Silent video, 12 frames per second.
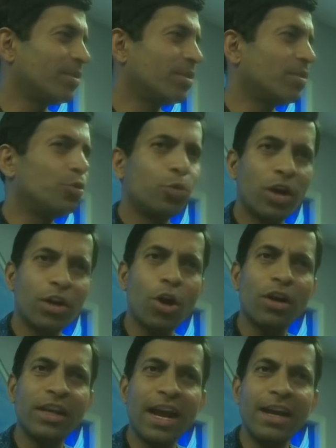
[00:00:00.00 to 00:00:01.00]
You are
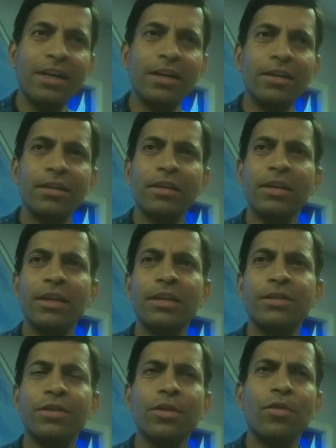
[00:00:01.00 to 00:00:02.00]
not at
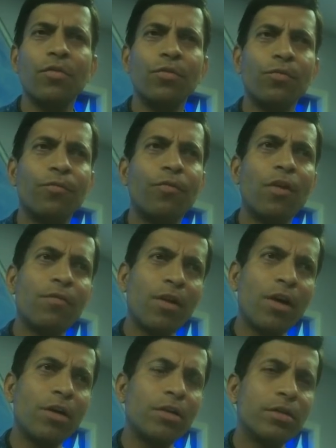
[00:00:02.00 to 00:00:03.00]
ease. For
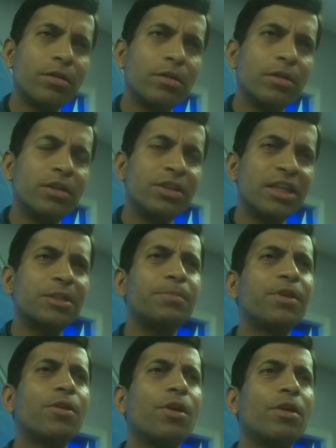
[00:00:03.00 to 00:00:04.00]
what? Just
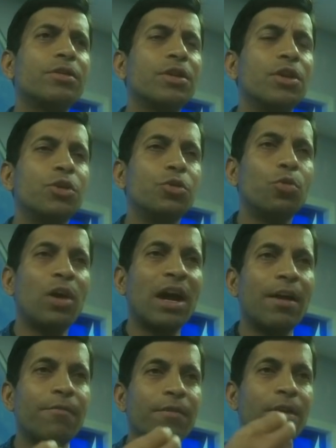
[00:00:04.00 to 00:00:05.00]
because you
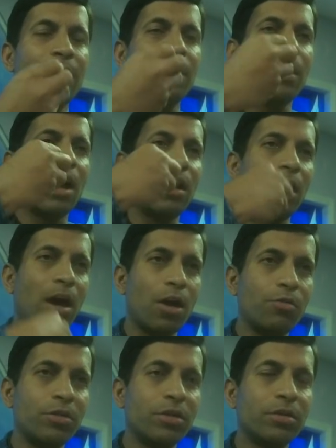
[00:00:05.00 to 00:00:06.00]
have
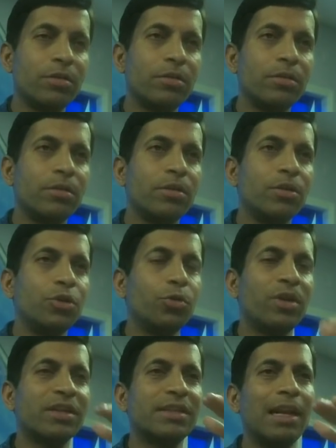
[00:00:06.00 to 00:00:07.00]
allowed
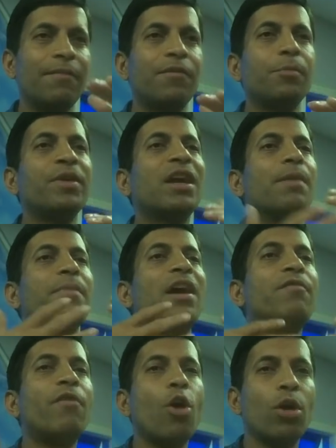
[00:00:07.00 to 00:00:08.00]
yourself to become a
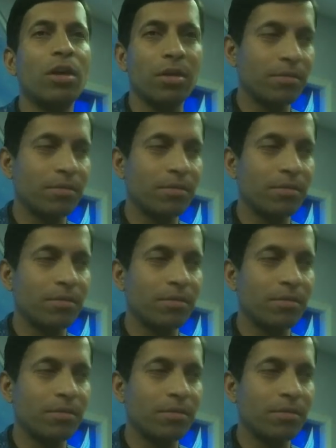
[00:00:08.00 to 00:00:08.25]
wall.